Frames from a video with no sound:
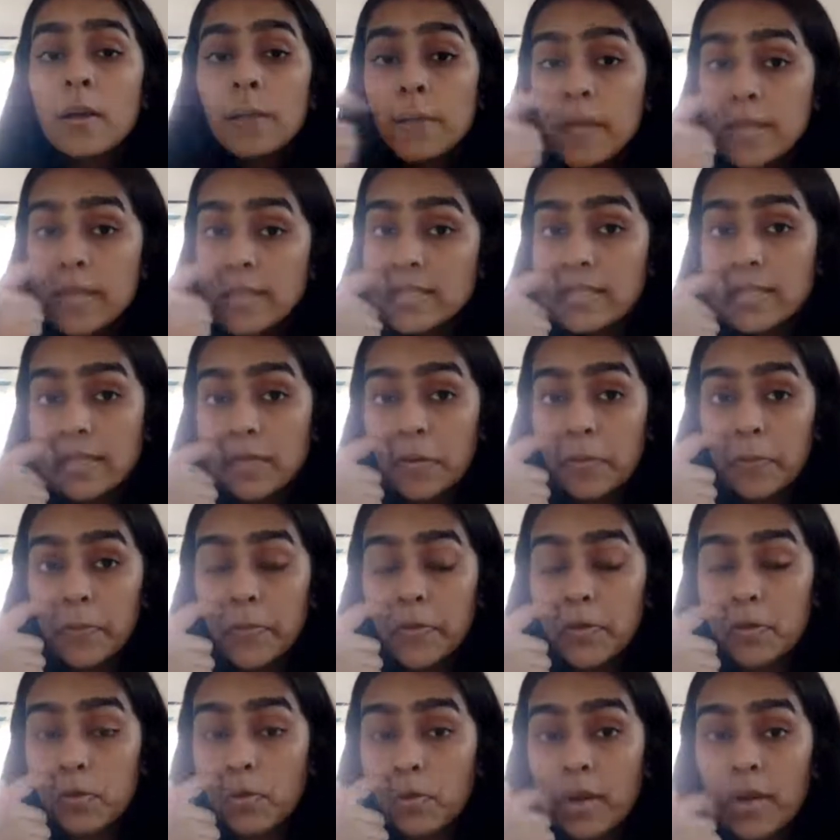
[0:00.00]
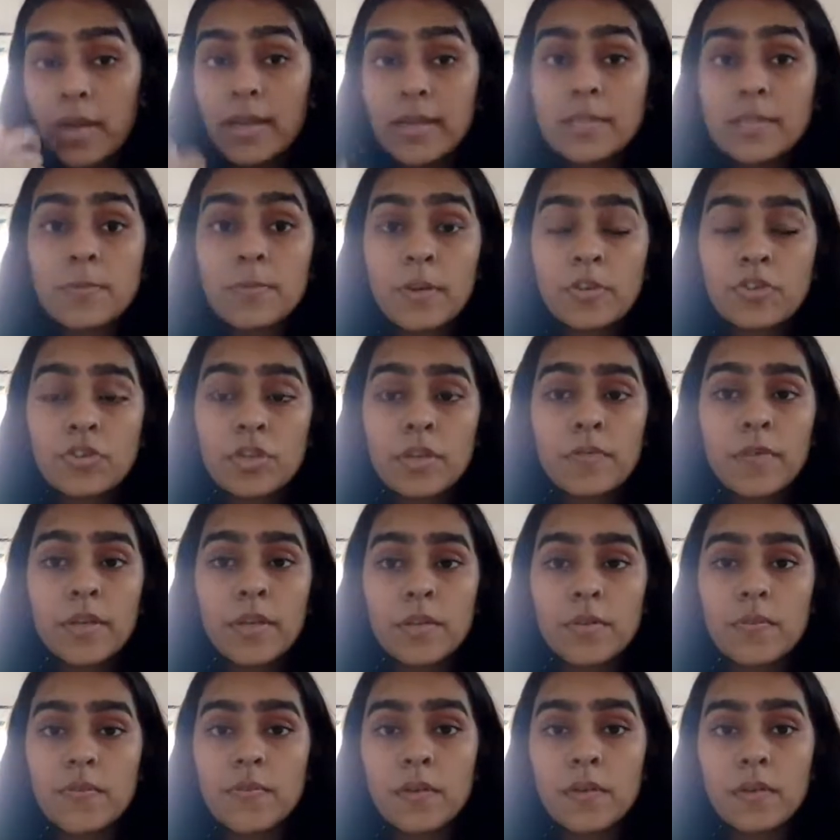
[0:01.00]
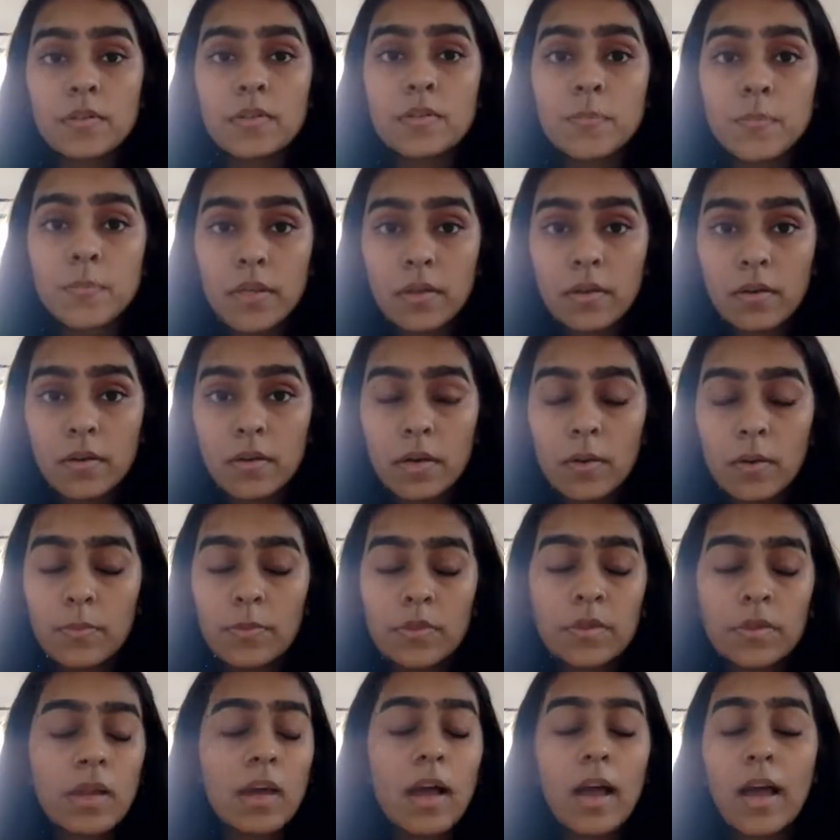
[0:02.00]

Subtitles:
Please take a POI, especially when you're first speaker.